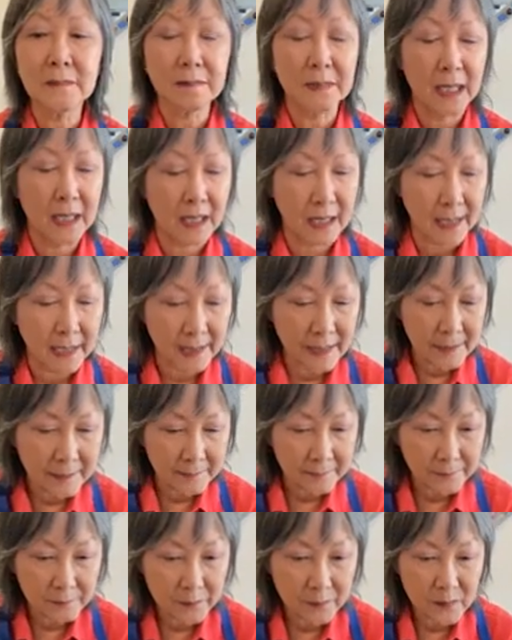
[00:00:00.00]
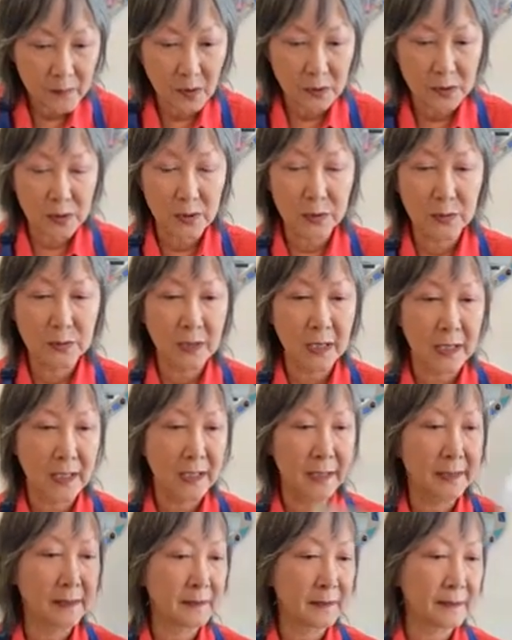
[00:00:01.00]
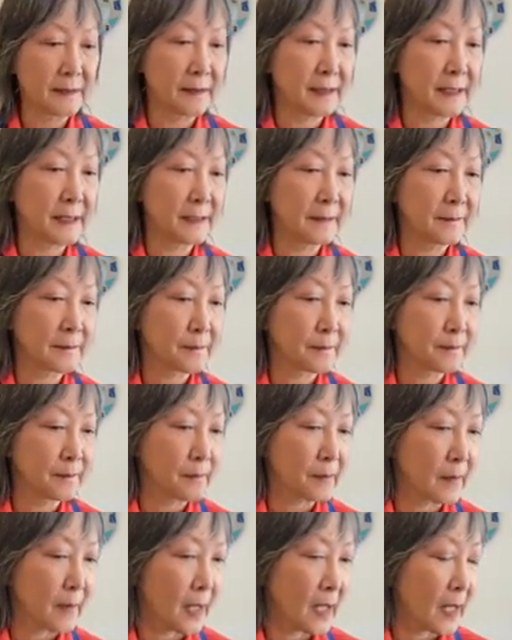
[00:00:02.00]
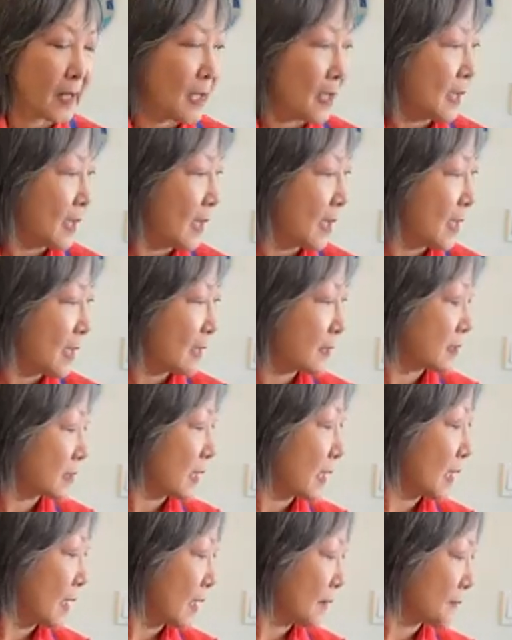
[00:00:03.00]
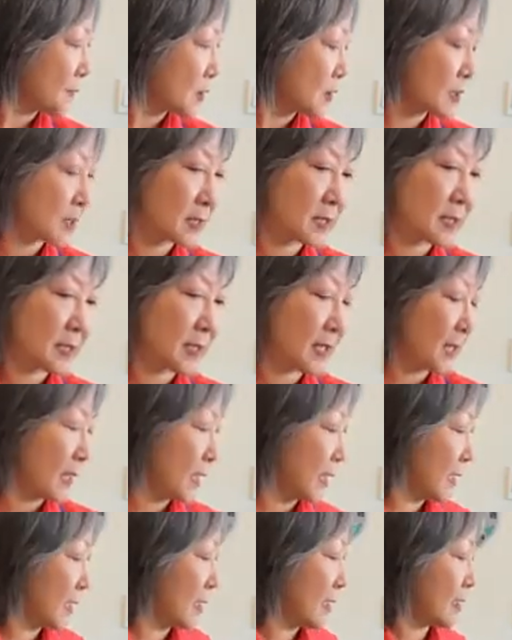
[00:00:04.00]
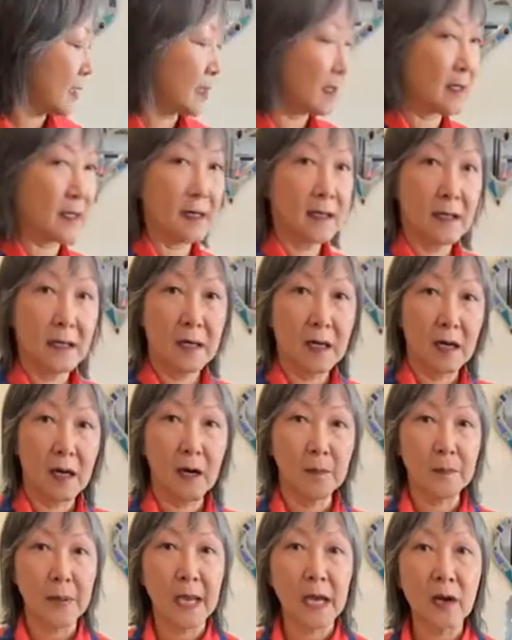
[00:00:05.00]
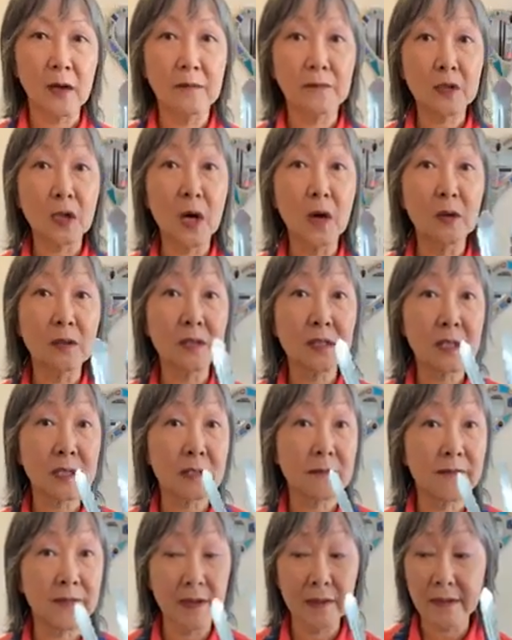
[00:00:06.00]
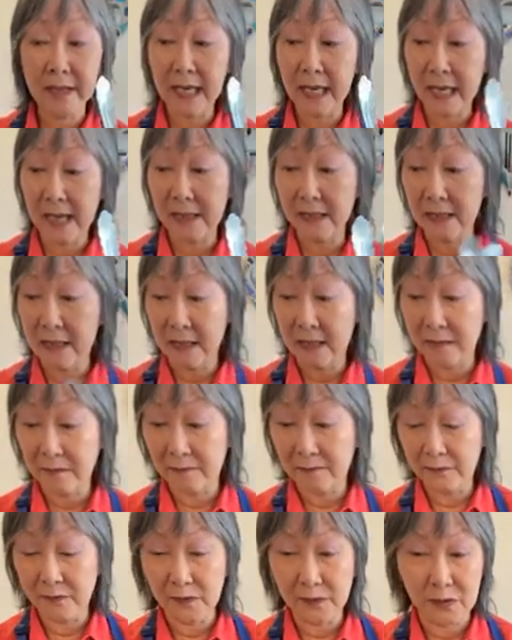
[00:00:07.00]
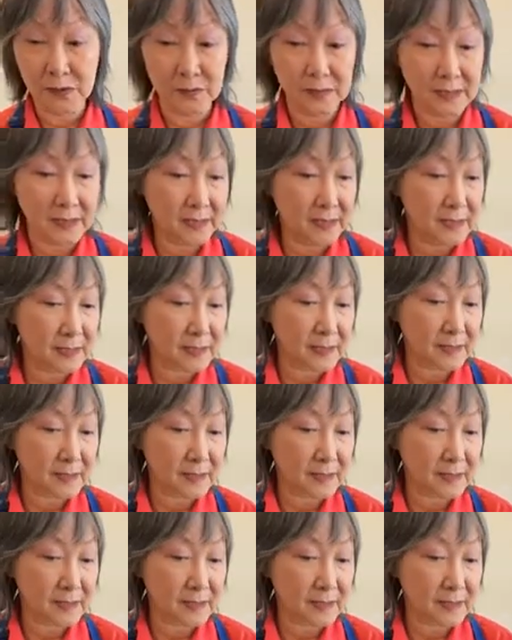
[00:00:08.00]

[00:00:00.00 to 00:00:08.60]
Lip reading: high, not too high, all right? And I have to say, a pair of tongs is very handy for doing this.